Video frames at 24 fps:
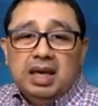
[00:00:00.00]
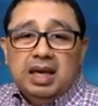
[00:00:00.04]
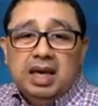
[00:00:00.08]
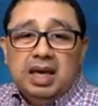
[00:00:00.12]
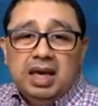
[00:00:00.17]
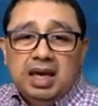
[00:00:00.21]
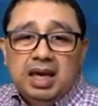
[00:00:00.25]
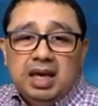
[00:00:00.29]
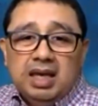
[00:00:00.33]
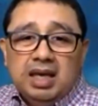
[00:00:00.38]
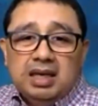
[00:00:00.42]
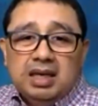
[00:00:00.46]

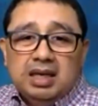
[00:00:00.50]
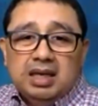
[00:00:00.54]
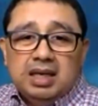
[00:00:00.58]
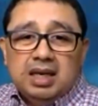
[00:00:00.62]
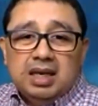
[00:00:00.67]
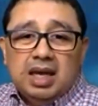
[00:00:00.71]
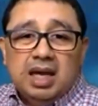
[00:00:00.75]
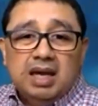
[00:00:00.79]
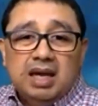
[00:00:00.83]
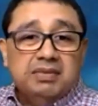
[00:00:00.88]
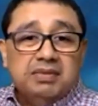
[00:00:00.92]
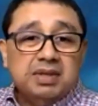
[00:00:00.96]
And
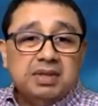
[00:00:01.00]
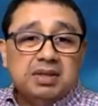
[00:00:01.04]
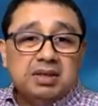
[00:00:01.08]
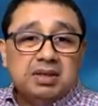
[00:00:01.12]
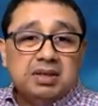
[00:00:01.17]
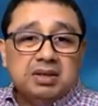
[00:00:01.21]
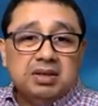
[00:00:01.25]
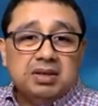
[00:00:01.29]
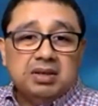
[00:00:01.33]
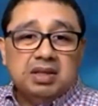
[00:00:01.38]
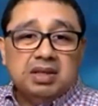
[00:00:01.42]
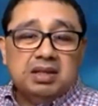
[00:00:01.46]
I haven't
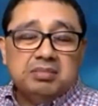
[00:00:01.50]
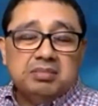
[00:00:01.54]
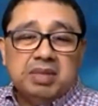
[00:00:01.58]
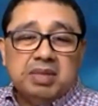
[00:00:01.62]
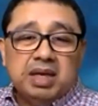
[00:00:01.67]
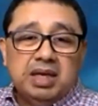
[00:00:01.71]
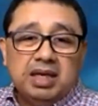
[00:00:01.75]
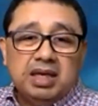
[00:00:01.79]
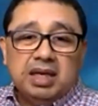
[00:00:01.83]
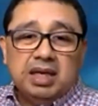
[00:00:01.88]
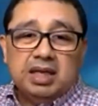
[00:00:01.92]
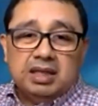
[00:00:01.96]
turned on the
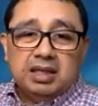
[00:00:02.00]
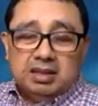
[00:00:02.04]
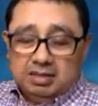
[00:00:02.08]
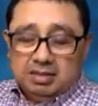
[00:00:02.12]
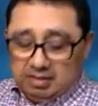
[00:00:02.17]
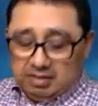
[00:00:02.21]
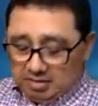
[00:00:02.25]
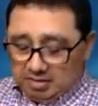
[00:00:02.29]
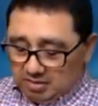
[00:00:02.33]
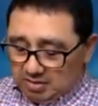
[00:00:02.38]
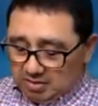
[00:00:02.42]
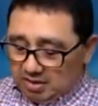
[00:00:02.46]
mic yet,
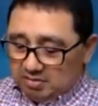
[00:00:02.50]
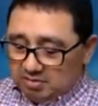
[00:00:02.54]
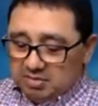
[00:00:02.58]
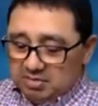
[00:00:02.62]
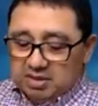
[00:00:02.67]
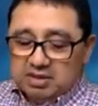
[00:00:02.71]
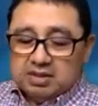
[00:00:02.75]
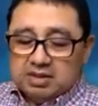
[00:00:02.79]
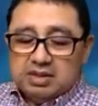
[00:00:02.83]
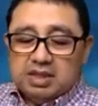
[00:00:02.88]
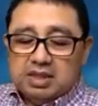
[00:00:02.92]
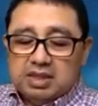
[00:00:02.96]
so I'm
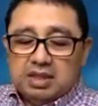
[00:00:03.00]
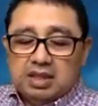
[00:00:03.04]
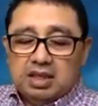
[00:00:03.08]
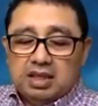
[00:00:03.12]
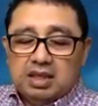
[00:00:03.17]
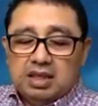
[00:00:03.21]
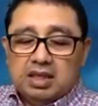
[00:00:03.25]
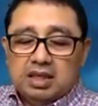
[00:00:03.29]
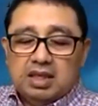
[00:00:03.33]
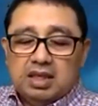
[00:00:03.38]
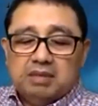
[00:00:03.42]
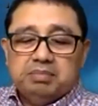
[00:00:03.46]
just
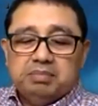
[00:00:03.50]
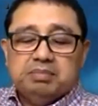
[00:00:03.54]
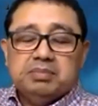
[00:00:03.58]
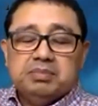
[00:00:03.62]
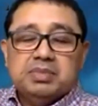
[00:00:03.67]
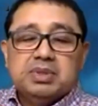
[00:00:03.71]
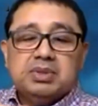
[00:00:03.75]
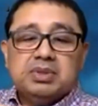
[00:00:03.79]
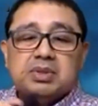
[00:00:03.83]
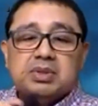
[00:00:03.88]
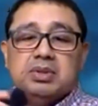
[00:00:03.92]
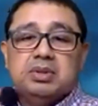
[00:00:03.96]
setting it up.
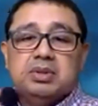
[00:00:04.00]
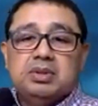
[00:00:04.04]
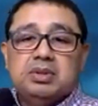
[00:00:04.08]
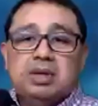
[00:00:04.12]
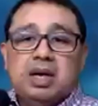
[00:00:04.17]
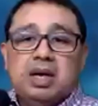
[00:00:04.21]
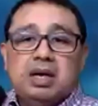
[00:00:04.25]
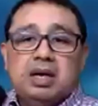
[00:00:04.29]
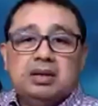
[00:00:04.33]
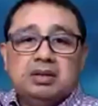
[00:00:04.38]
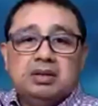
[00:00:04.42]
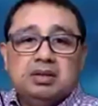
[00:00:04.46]
So
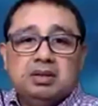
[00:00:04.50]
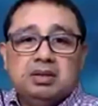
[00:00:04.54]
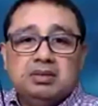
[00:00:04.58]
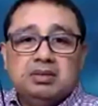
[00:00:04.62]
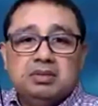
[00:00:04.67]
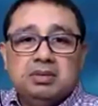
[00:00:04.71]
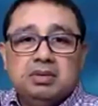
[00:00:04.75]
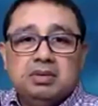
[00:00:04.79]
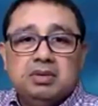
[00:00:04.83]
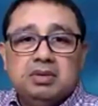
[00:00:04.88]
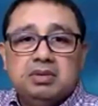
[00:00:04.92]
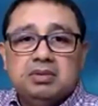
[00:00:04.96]
how do
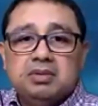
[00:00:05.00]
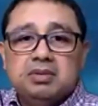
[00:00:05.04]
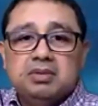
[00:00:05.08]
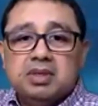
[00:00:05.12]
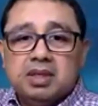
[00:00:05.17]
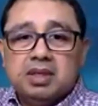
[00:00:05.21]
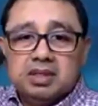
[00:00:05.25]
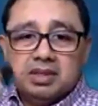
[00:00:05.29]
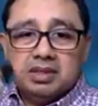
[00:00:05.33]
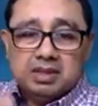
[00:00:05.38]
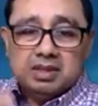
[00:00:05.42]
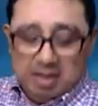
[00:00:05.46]
you use
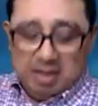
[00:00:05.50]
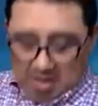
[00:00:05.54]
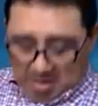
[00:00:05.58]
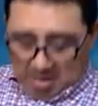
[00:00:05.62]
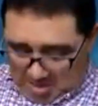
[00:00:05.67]
this?